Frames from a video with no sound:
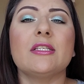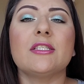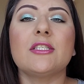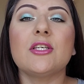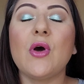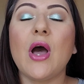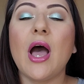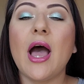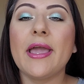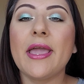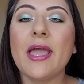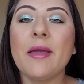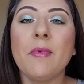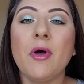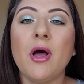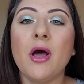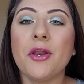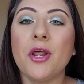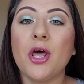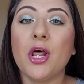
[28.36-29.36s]
So I
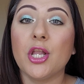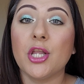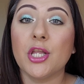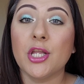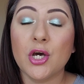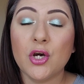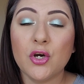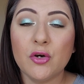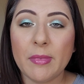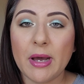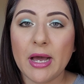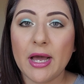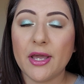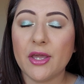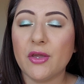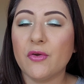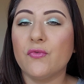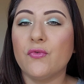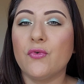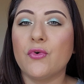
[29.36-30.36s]
am on a low
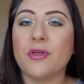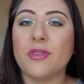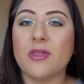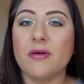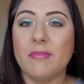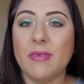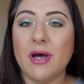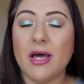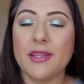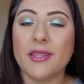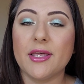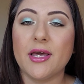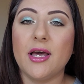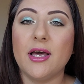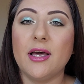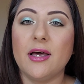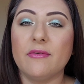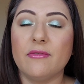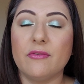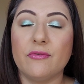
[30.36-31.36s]
buy for the month
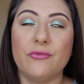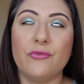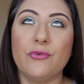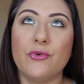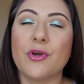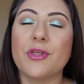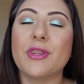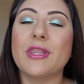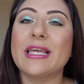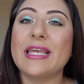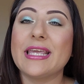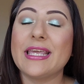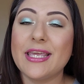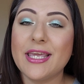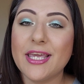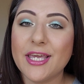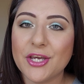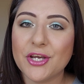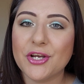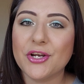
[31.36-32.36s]
of, for the
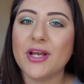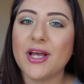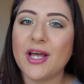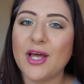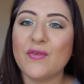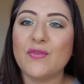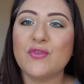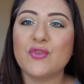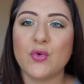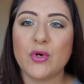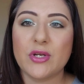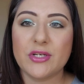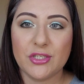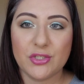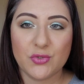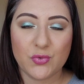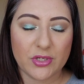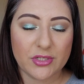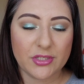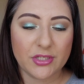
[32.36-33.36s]
year of
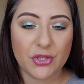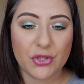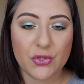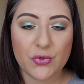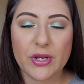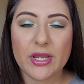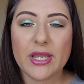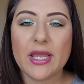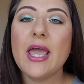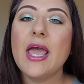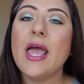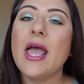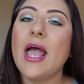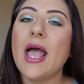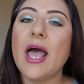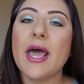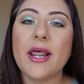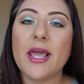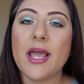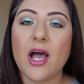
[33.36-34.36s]
2023.
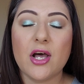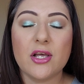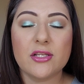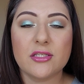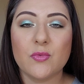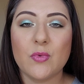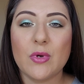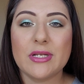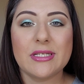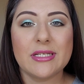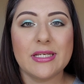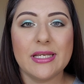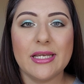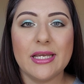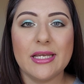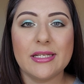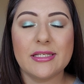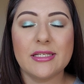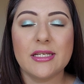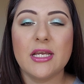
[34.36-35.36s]
And I also want to
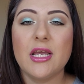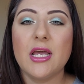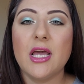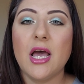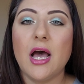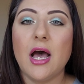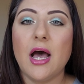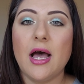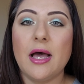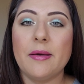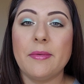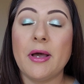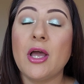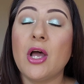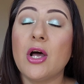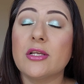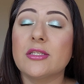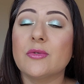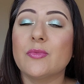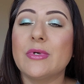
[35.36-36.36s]
hit, um,
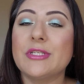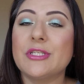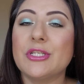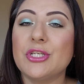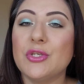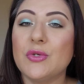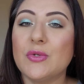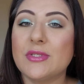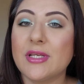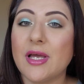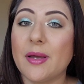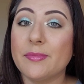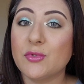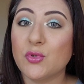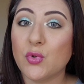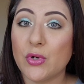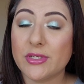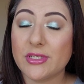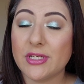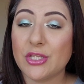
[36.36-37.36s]
I also want to use up
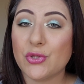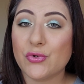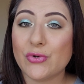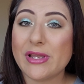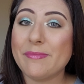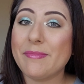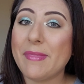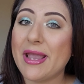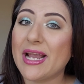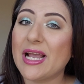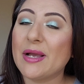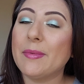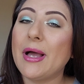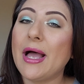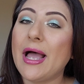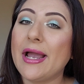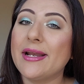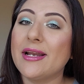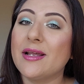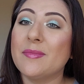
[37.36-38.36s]
23 makeup
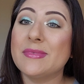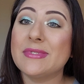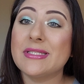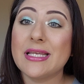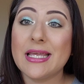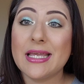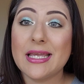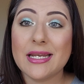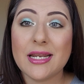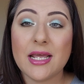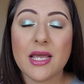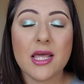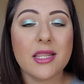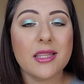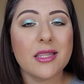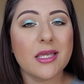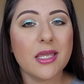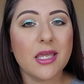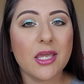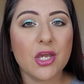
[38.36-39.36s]
items in
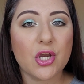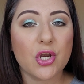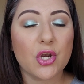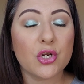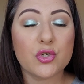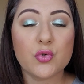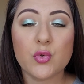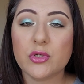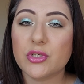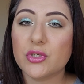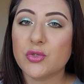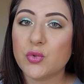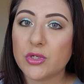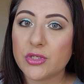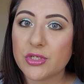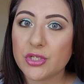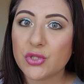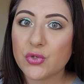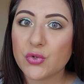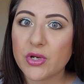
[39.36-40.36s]
the year
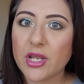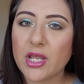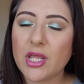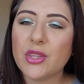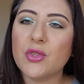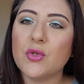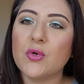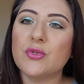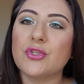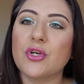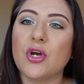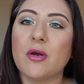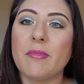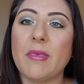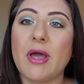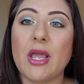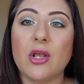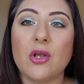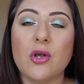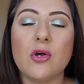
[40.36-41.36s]
2023. Those are
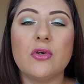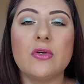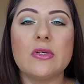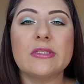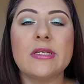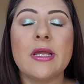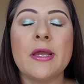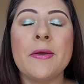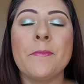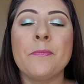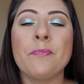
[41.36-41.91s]
my goals.